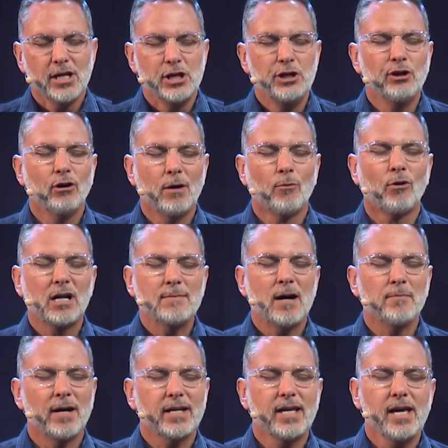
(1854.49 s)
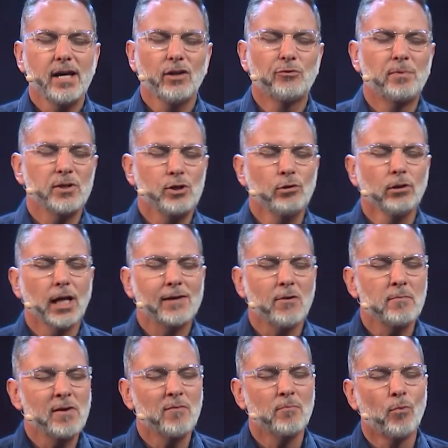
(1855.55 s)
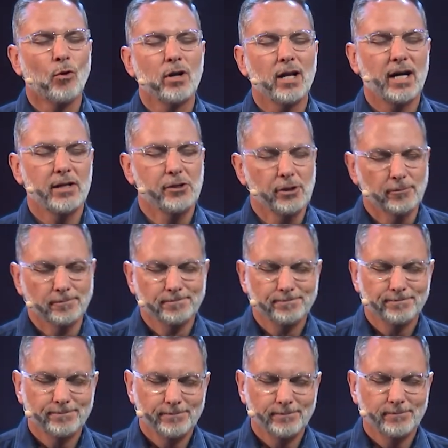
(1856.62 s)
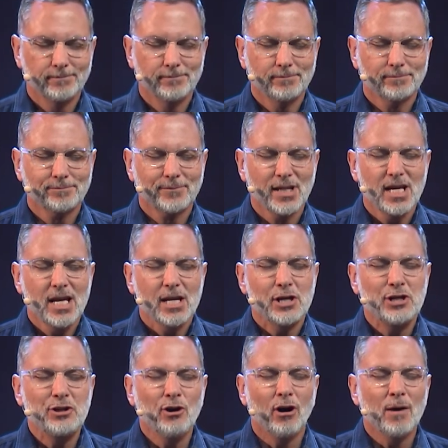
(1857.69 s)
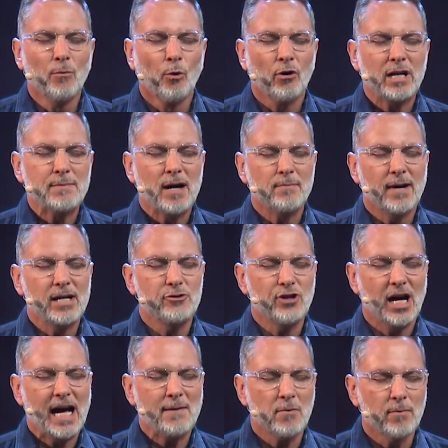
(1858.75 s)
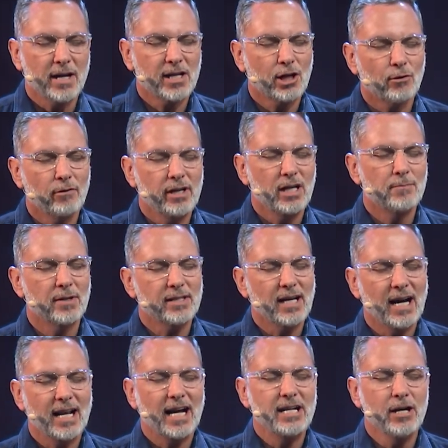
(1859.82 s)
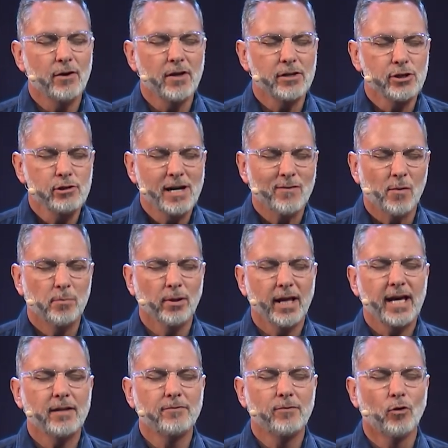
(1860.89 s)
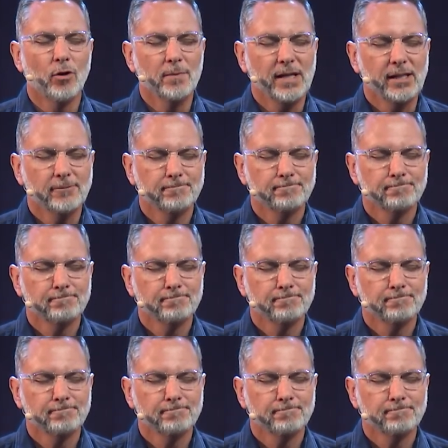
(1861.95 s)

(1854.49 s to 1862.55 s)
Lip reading: You know I'm worried about my kids, but you love them even more than I do. You know I'm worried about my job and my career, but God, I know that you have a plan for me.